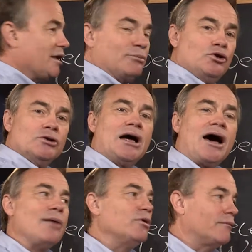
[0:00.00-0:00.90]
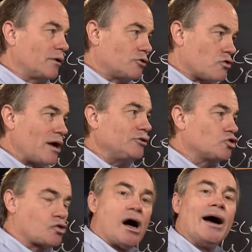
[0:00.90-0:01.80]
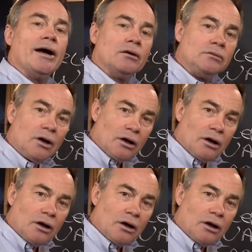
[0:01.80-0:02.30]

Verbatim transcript: up to a time of a great trial